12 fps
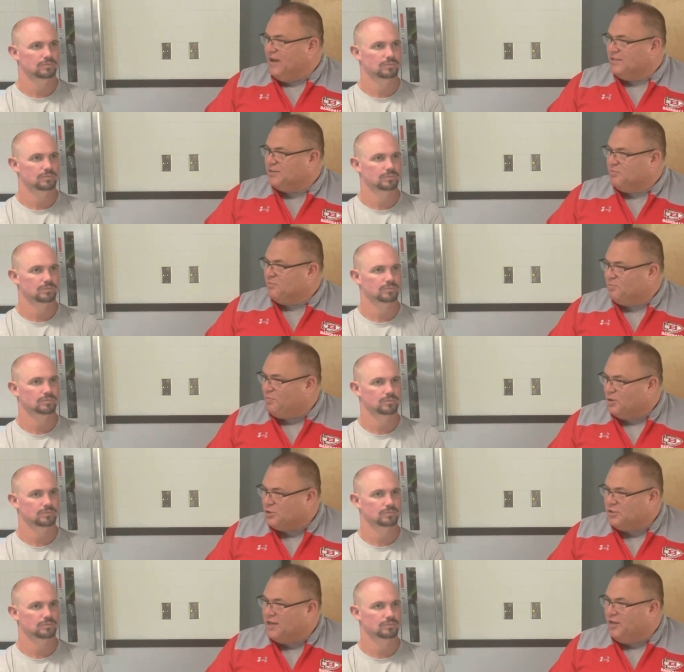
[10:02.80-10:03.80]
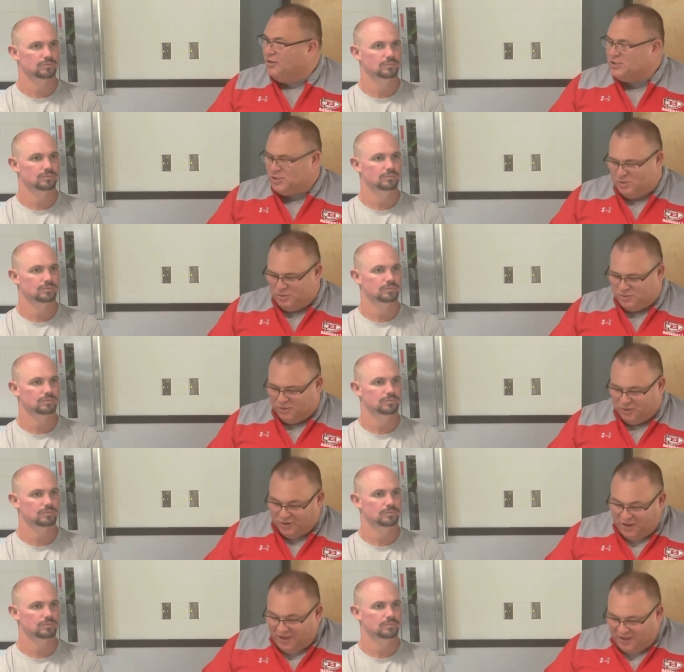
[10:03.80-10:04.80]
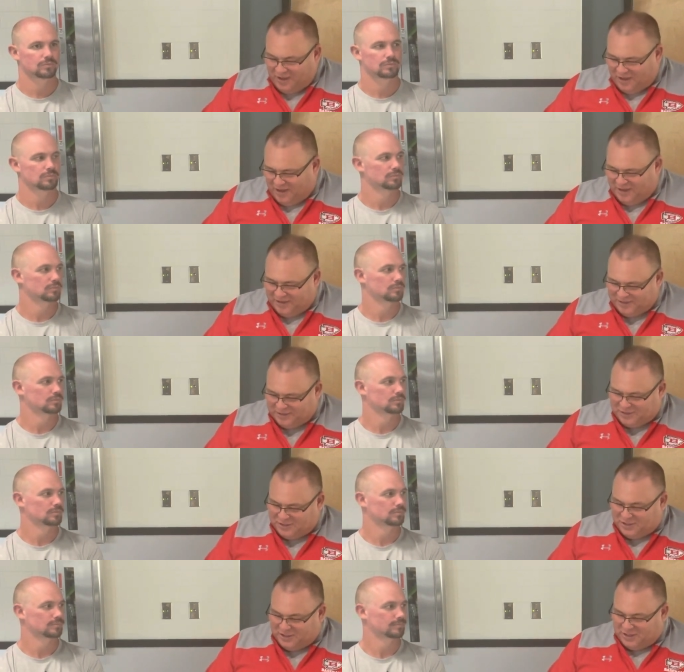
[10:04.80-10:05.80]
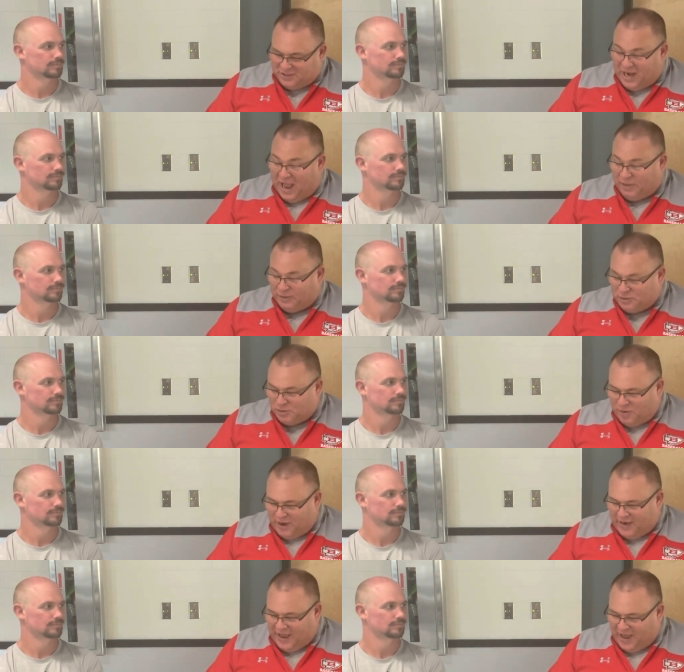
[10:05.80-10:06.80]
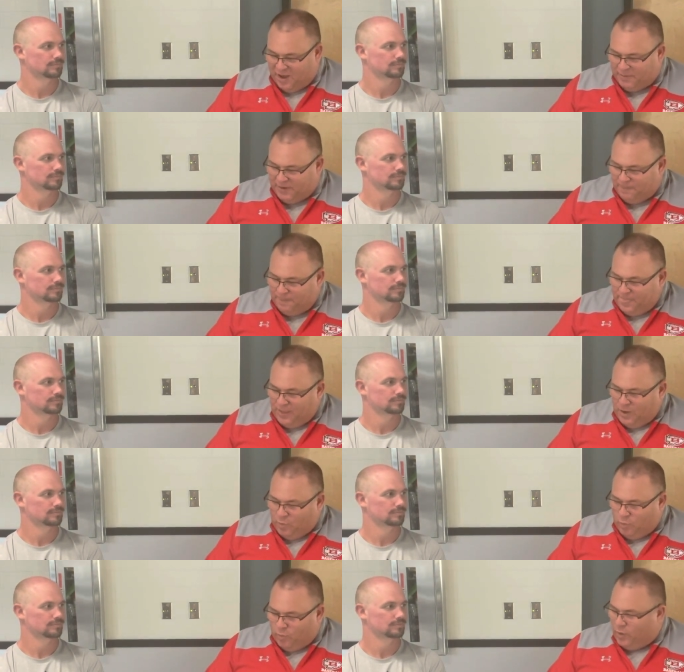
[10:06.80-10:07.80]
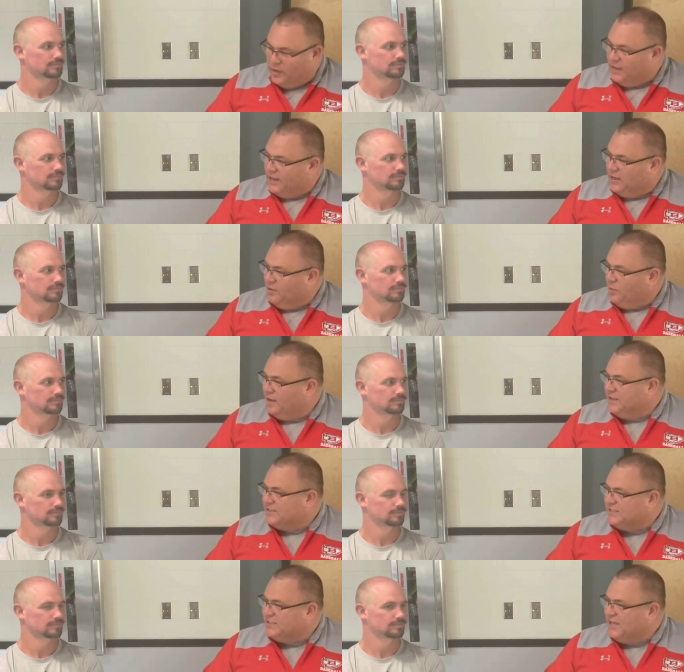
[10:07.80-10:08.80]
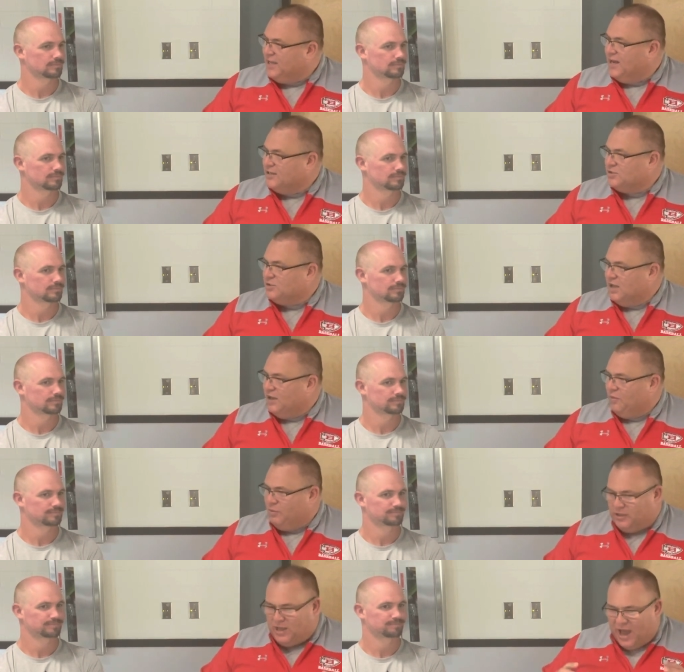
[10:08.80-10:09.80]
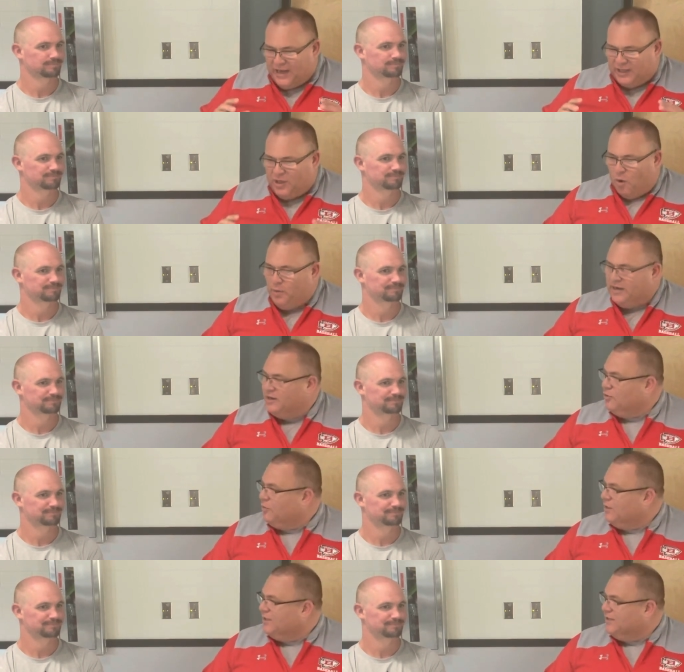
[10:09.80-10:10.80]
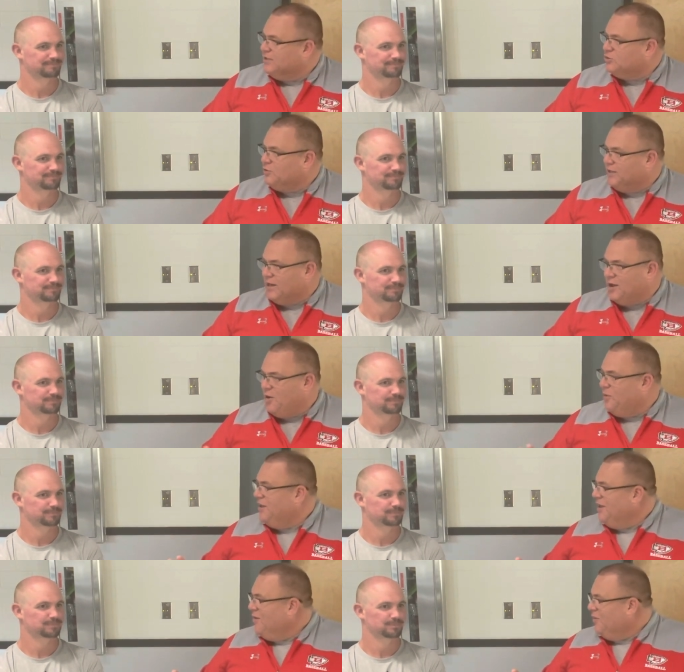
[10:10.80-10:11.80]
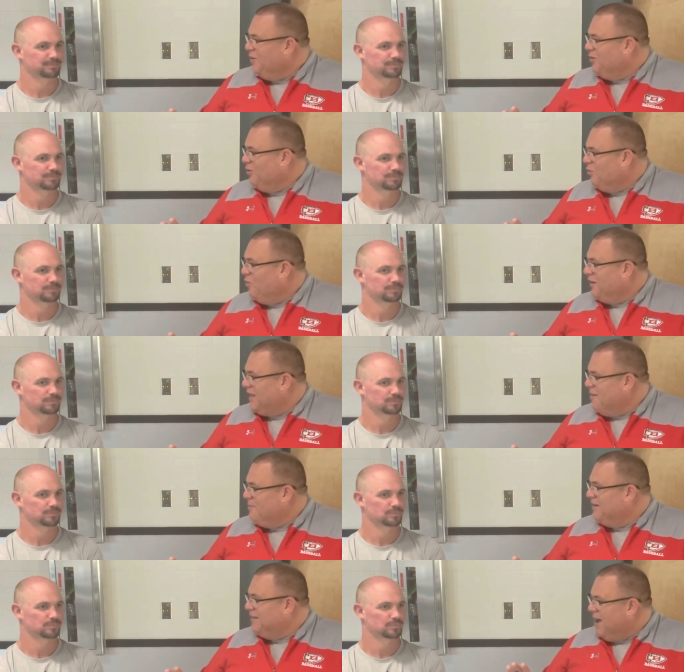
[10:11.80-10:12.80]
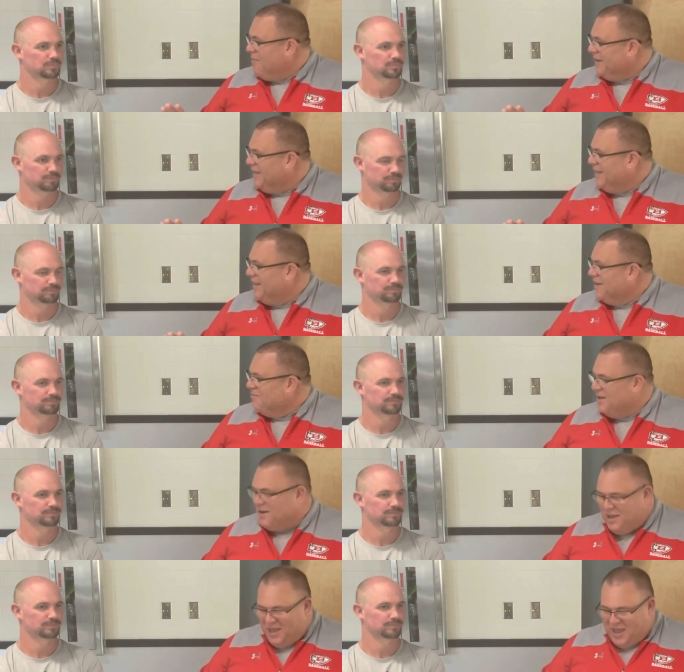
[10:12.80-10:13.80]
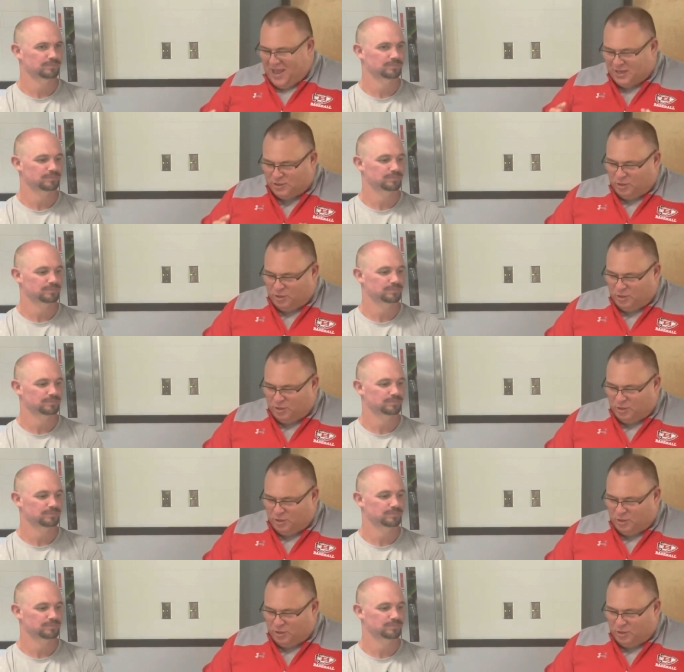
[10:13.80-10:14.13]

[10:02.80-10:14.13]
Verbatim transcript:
Speaker 1: got some personnel issues or uh, challenges right now, but where, where, do you where do you see us? We kind of go into the district. I know we we took one game at a time. I get it, but as you